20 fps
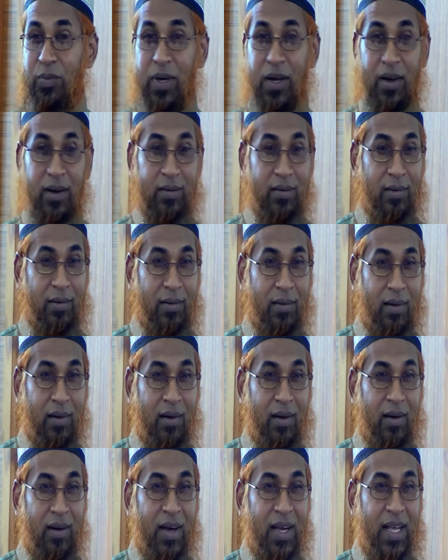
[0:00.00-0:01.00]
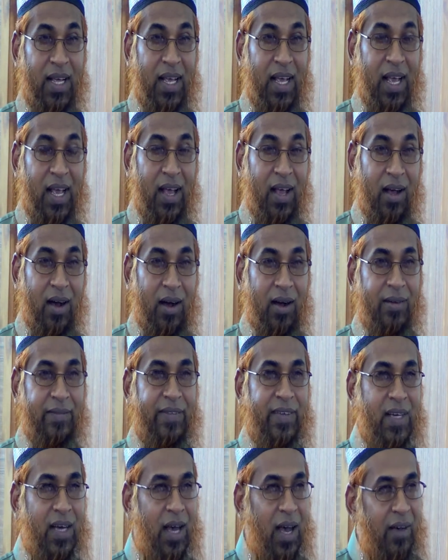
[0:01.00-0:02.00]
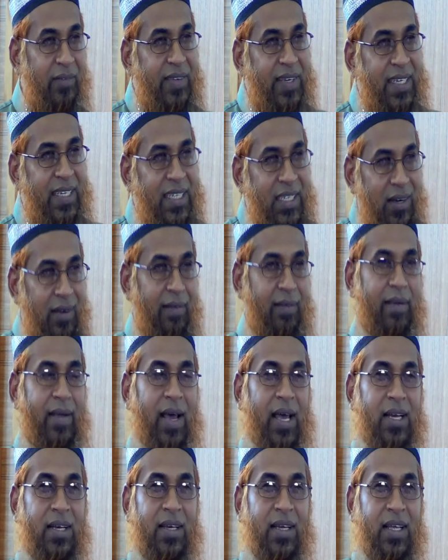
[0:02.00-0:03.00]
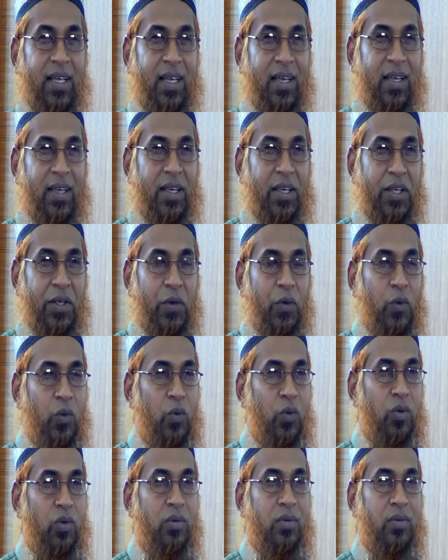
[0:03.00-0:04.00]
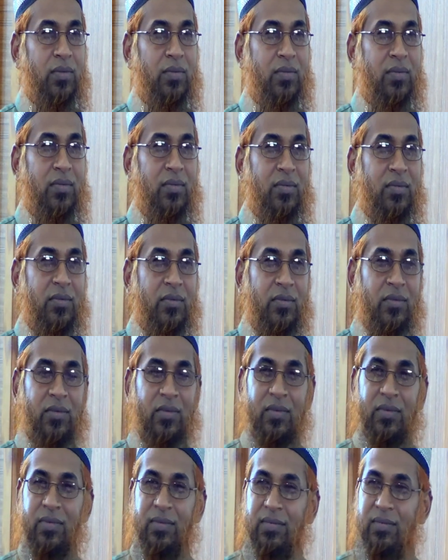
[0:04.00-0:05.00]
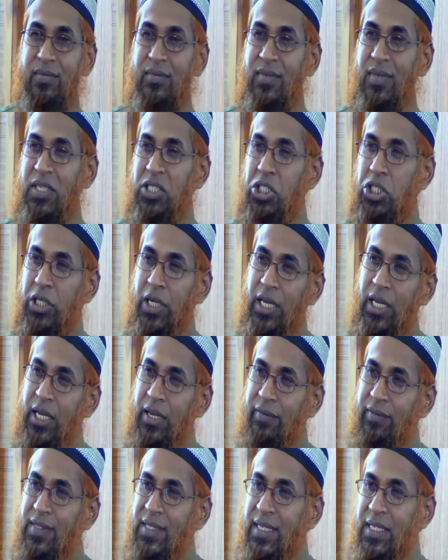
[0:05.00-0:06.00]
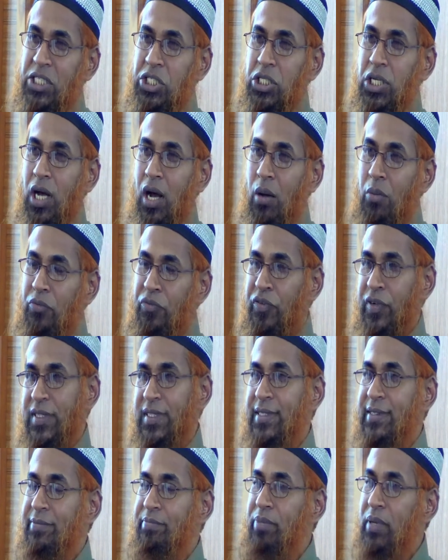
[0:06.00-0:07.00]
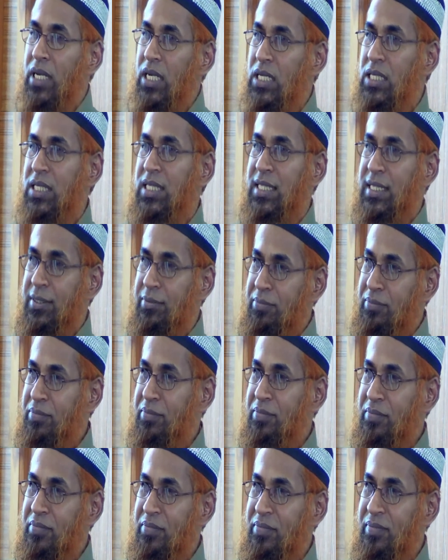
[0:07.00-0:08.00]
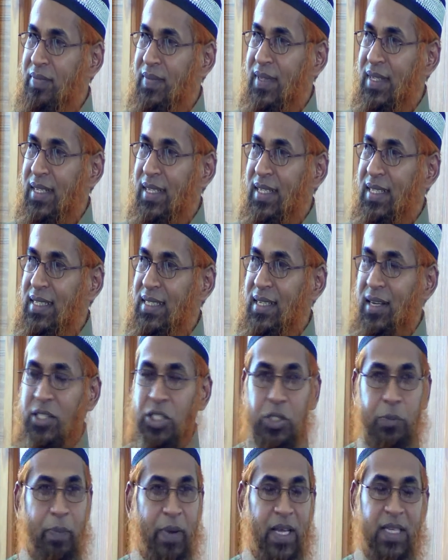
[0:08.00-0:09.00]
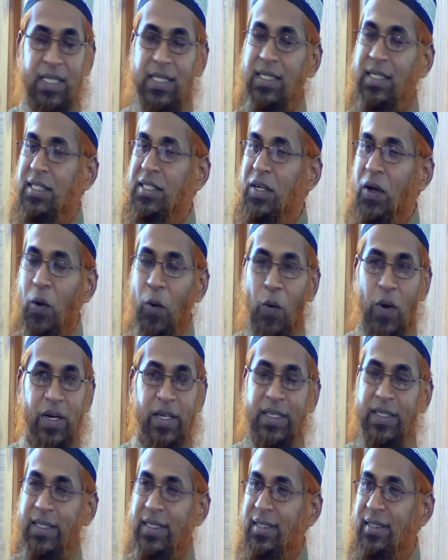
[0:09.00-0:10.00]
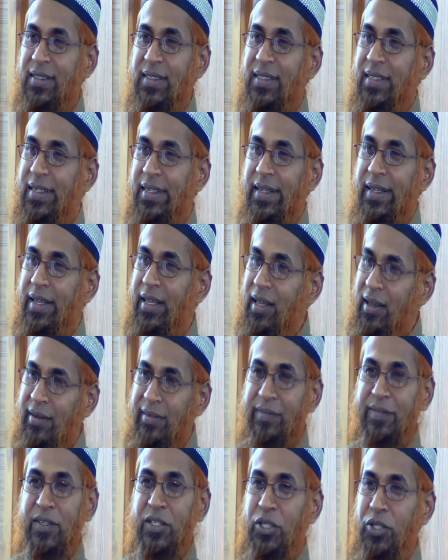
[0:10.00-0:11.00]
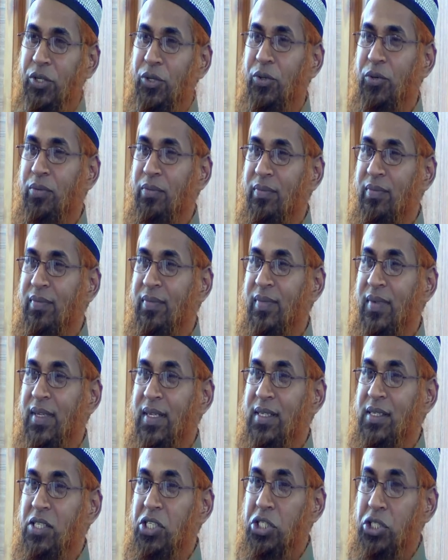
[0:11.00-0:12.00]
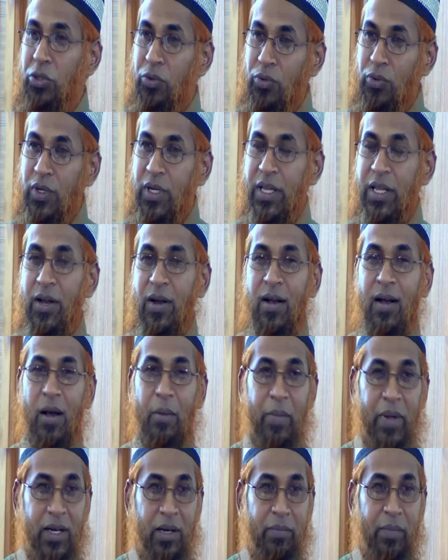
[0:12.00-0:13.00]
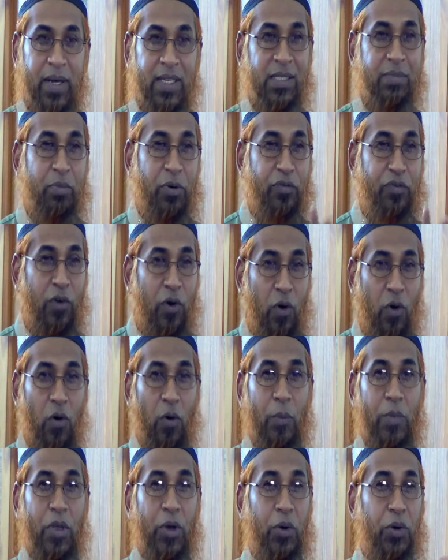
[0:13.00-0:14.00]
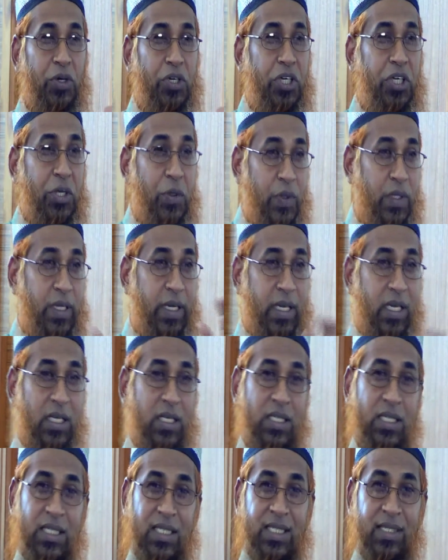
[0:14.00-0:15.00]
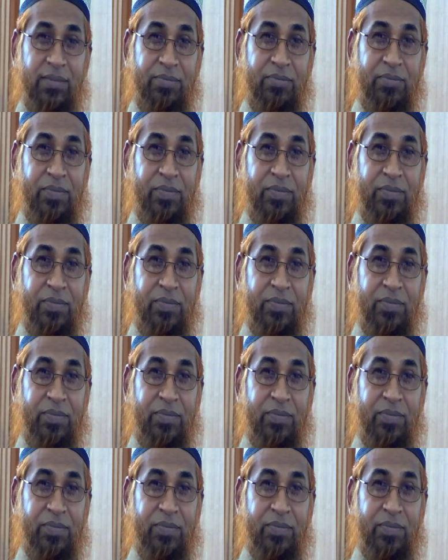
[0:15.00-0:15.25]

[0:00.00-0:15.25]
SubhanAllah, after having done that, you achieve such comfort and peace, such peace that no one can give to you. Show your commitments, perform your duties.